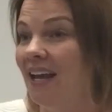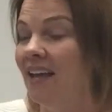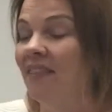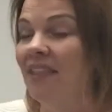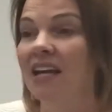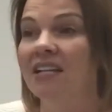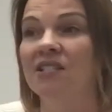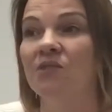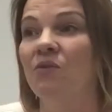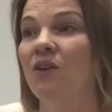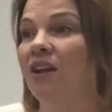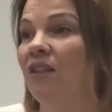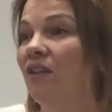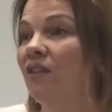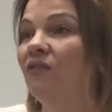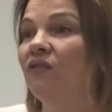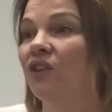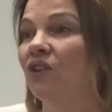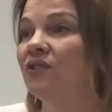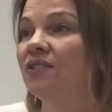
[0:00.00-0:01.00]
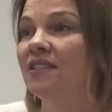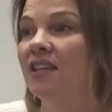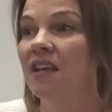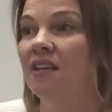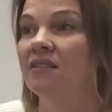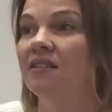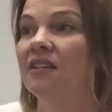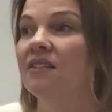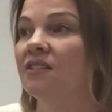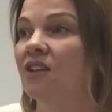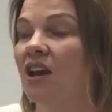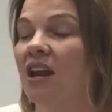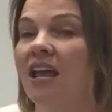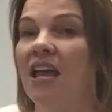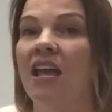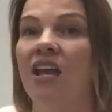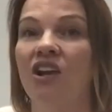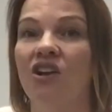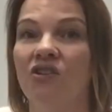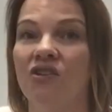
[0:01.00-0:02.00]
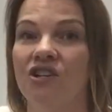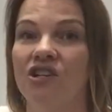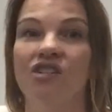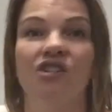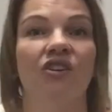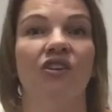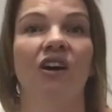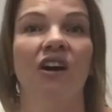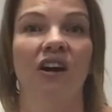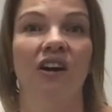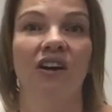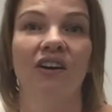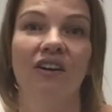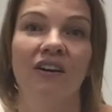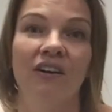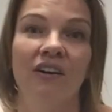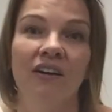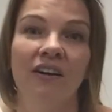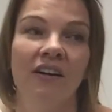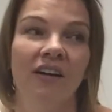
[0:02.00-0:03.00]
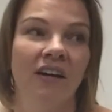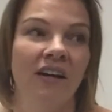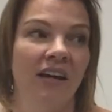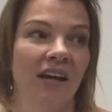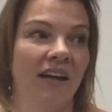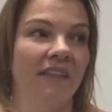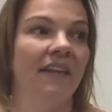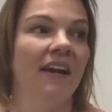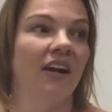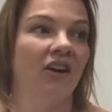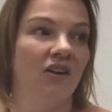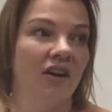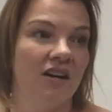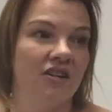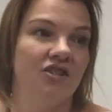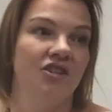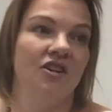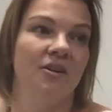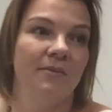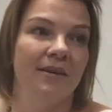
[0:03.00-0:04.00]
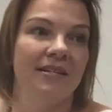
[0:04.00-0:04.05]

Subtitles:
And that's one of the first things that's going to increase your hunger and then cause you to